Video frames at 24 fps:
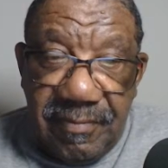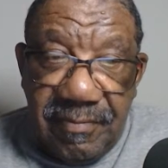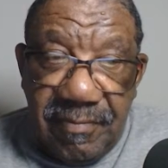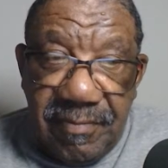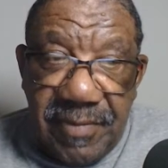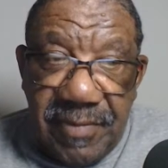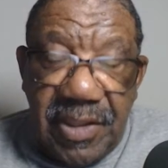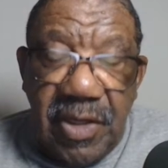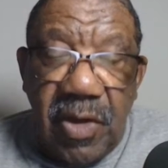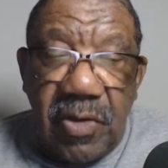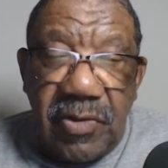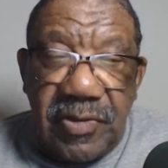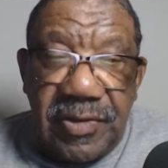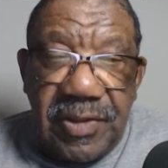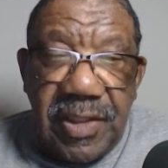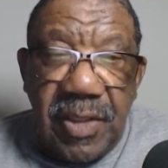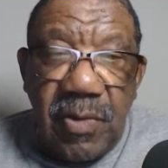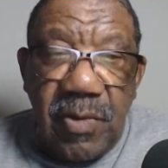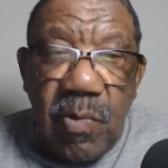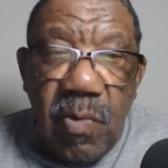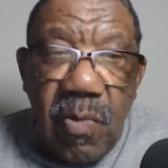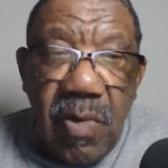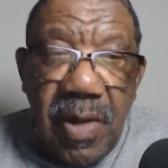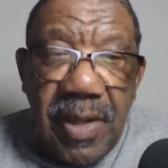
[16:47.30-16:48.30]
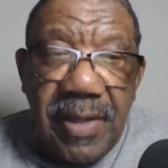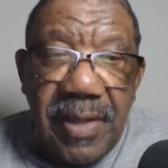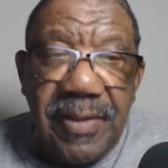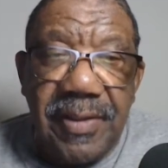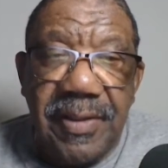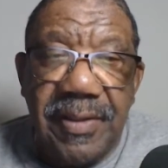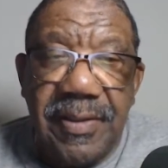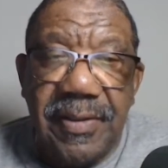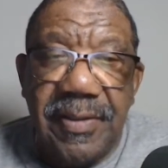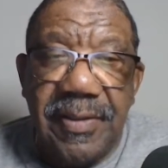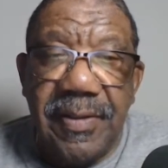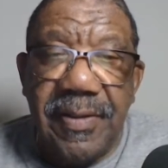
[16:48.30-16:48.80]
because they want
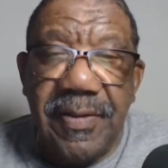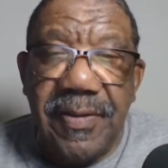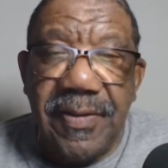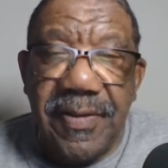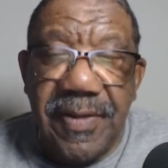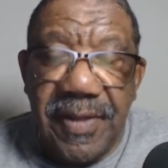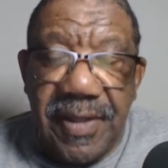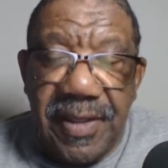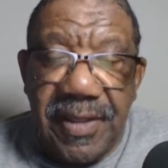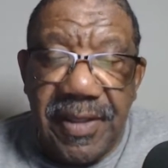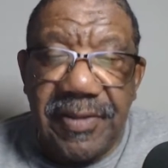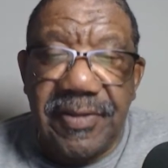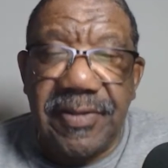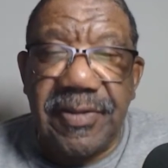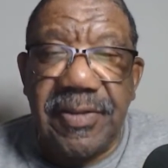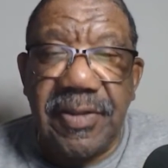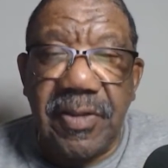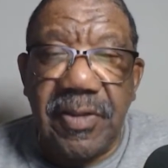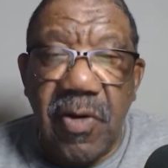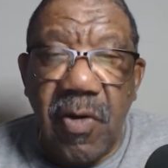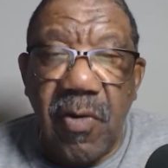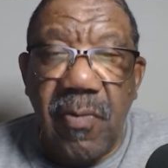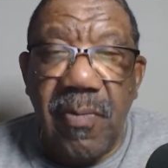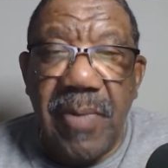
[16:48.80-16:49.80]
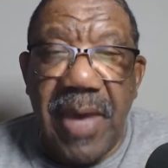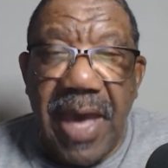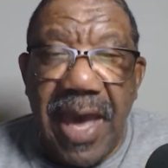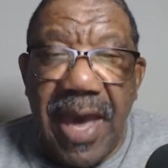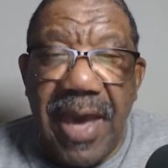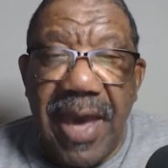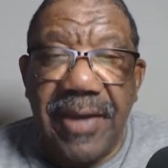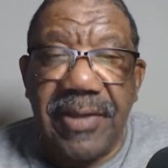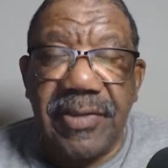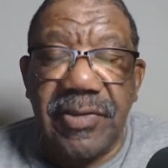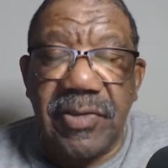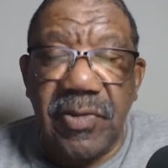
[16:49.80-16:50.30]
things to go
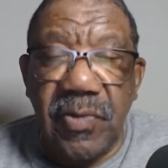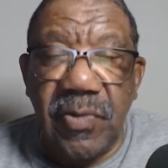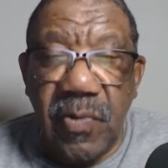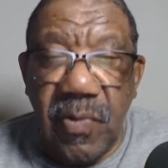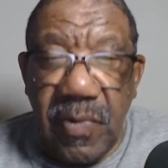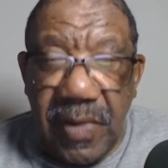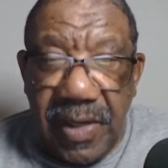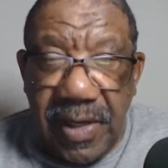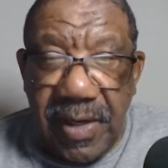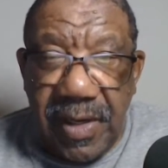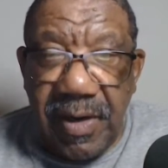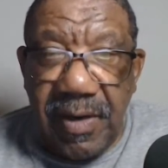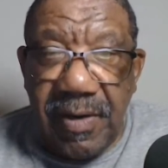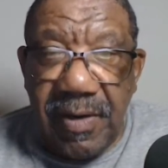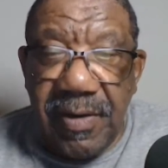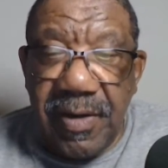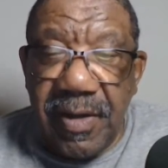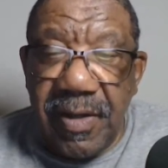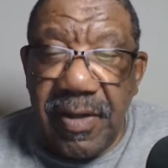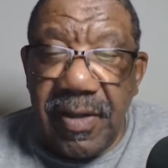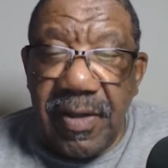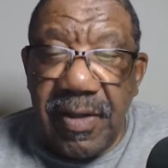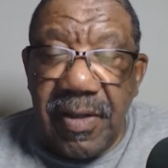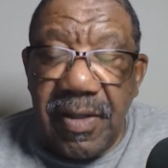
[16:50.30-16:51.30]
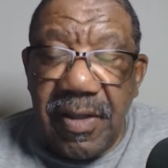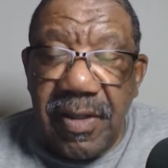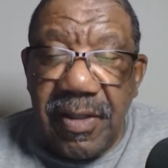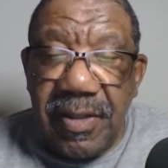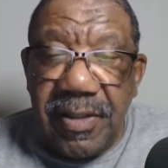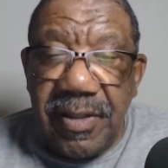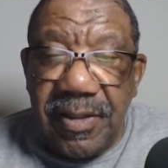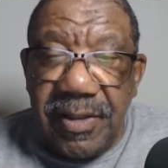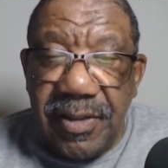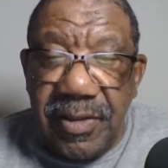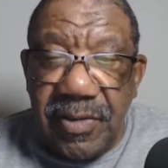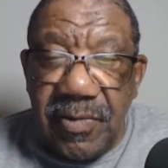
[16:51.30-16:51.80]
back to where
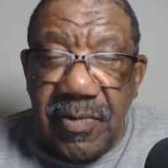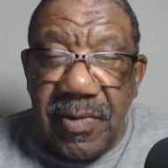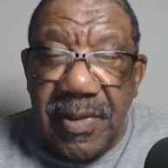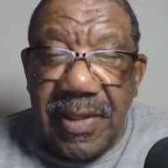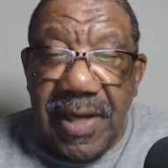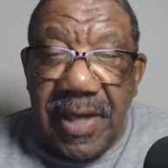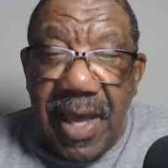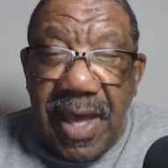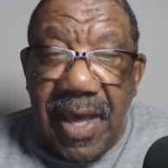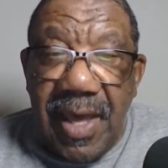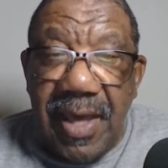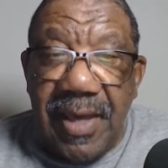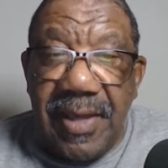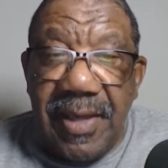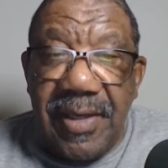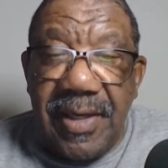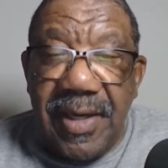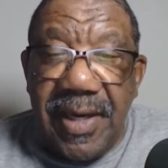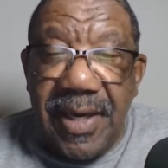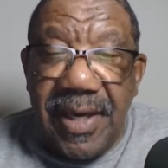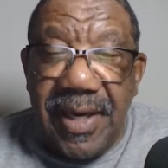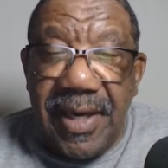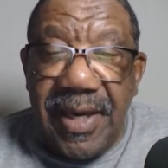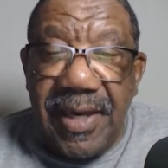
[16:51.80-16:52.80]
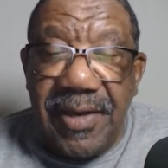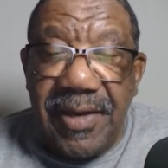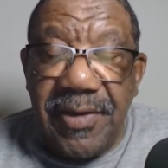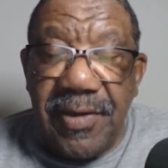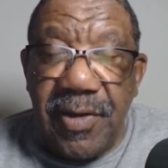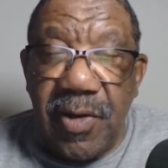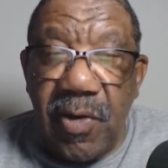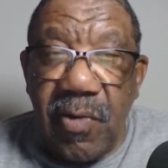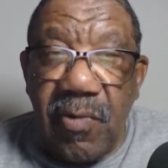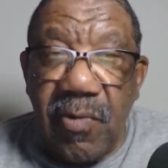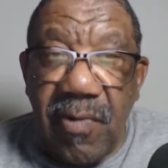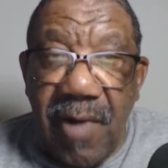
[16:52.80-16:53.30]
you and I had
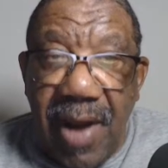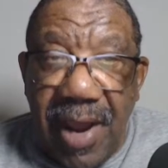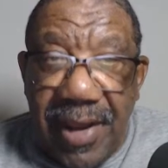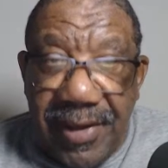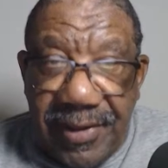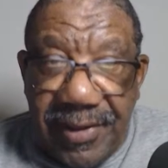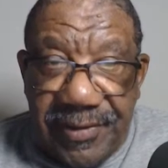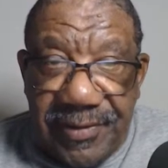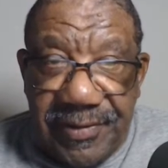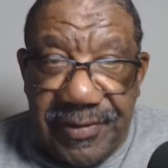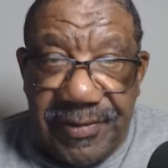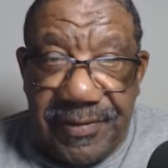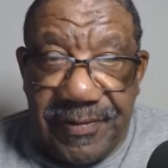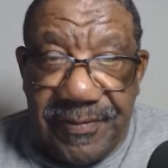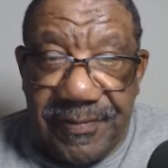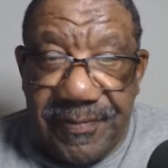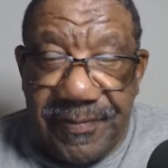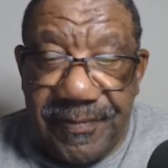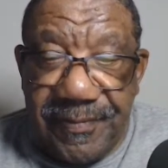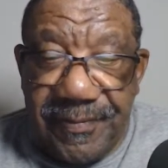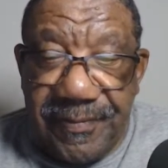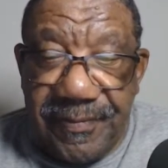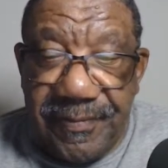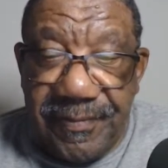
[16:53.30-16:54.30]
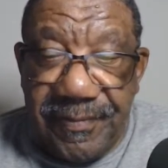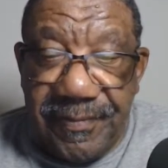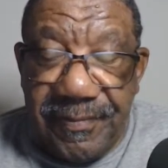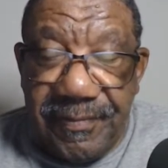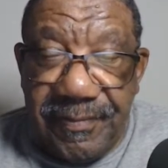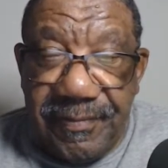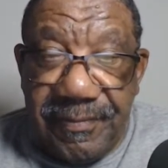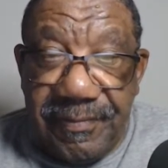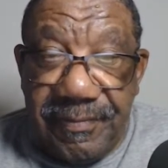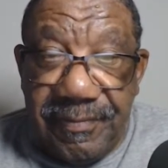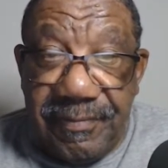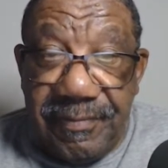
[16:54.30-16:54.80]
no rights.
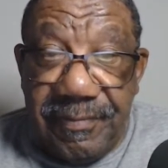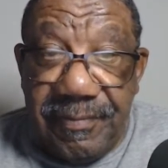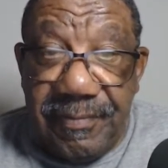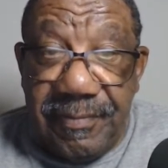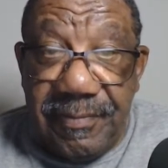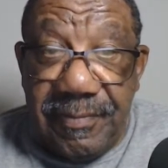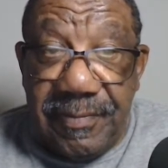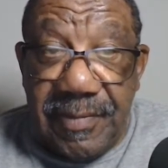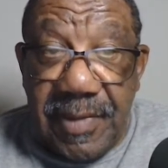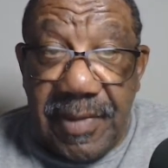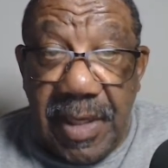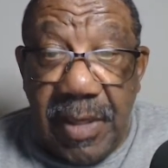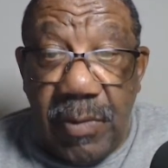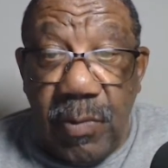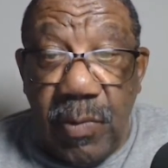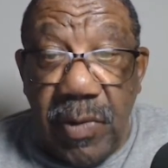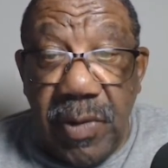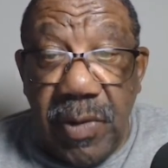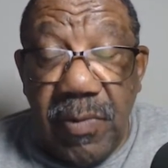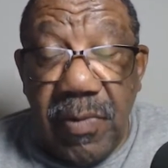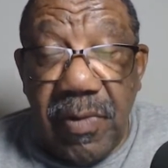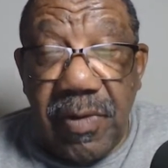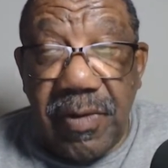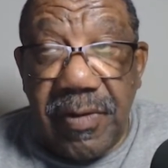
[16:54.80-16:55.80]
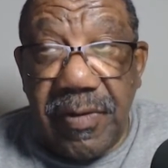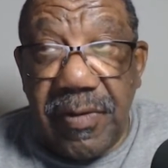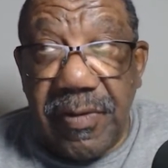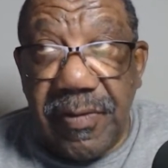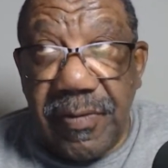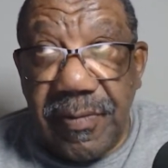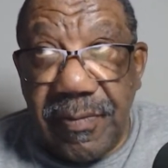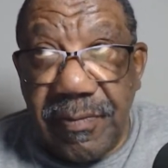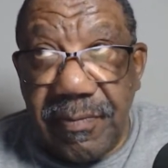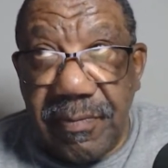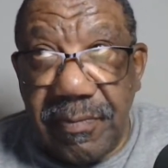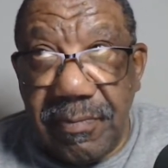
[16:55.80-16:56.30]
And we
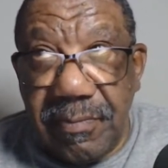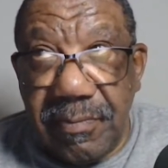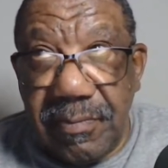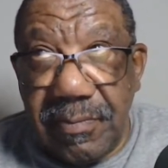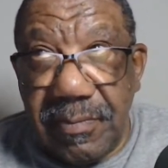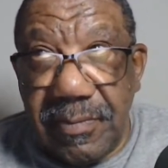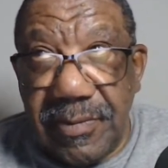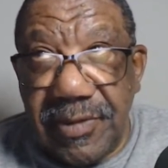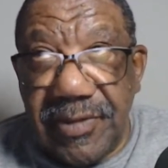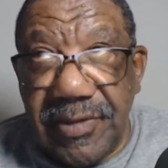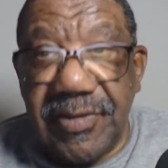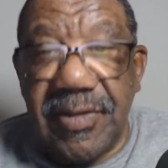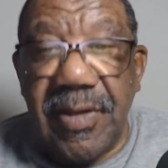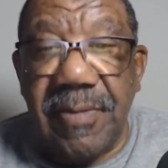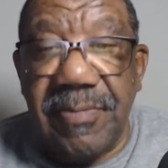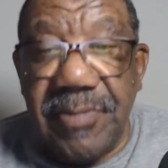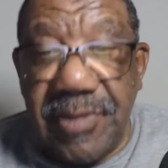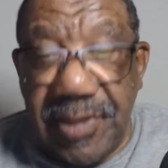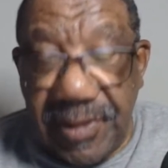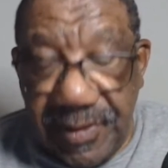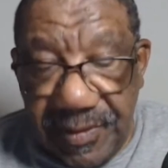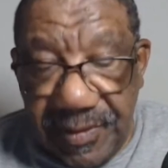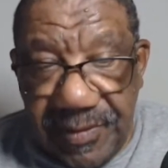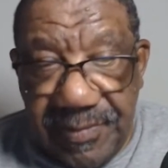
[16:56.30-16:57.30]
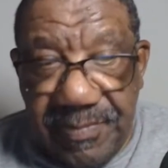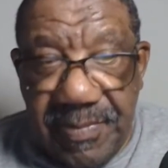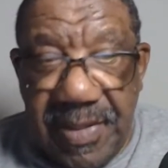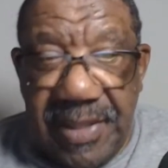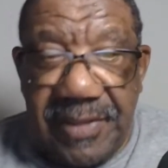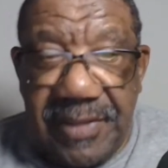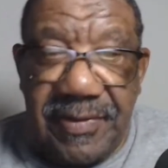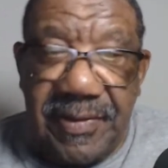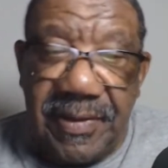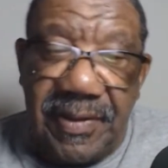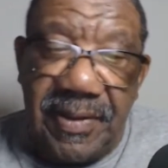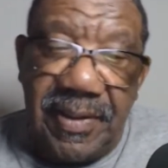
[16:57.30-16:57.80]
were subjects,
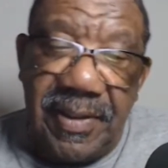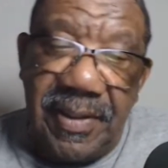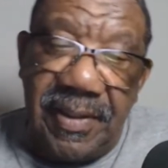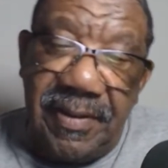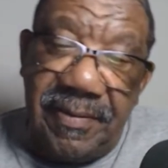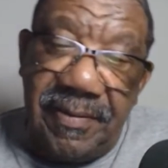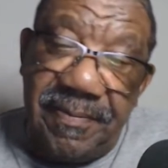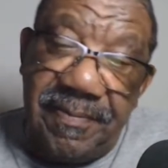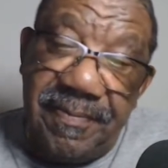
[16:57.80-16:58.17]
basically.